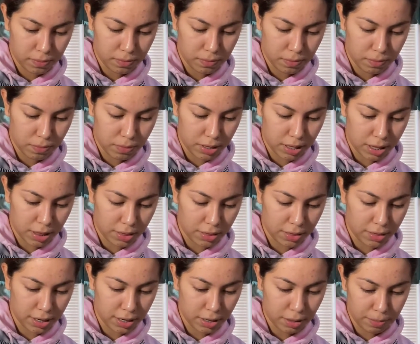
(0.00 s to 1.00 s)
with a
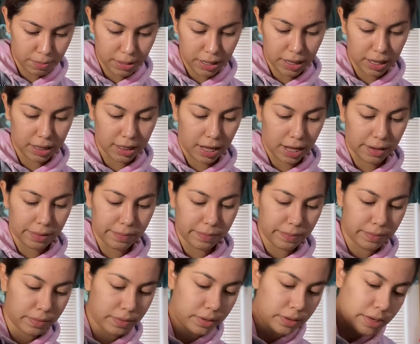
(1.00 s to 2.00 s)
little bit like that.
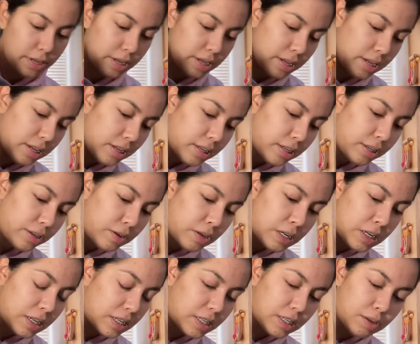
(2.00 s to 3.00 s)
You
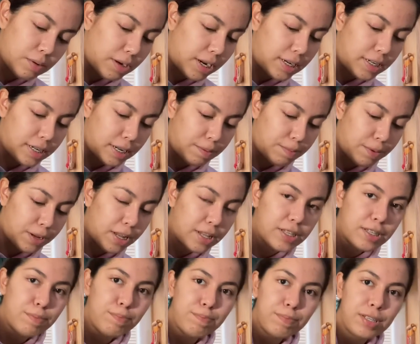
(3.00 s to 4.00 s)
didn't see what I did, but
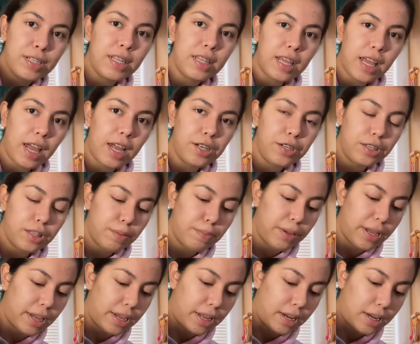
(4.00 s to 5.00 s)
it's to the edge of the
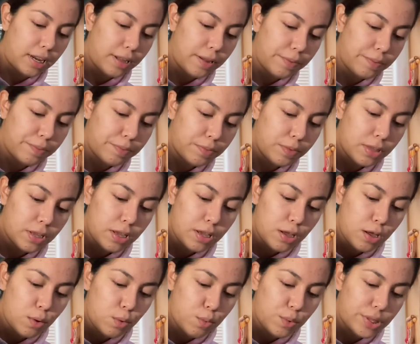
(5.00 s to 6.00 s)
pan
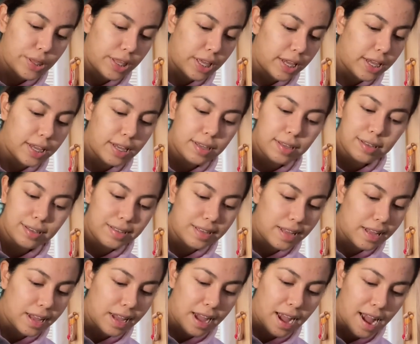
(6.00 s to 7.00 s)
with like
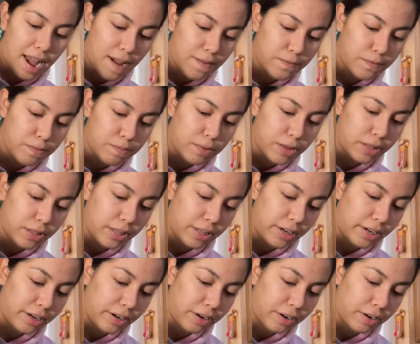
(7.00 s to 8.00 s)
a ½
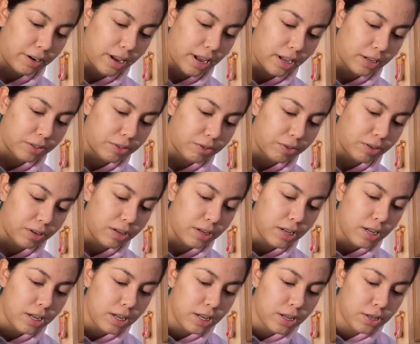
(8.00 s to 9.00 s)
milliliter extra.
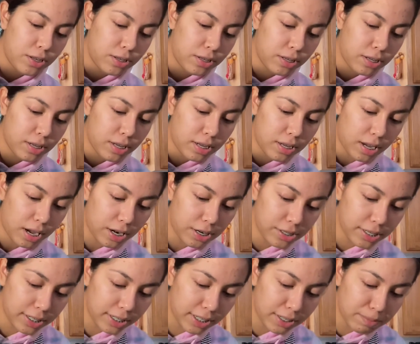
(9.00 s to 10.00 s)
I
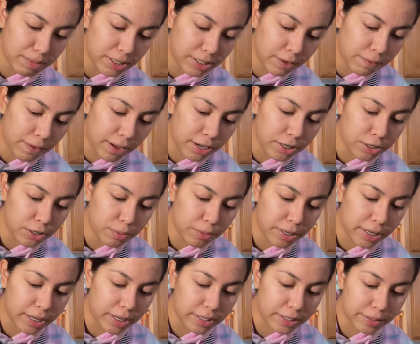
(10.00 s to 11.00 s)
just like to give myself extra
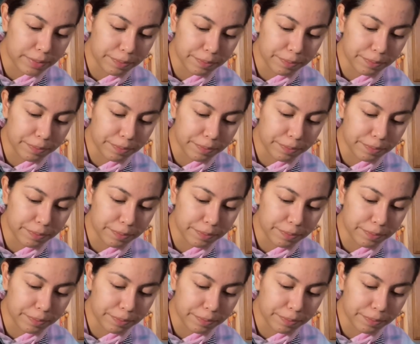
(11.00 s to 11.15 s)
because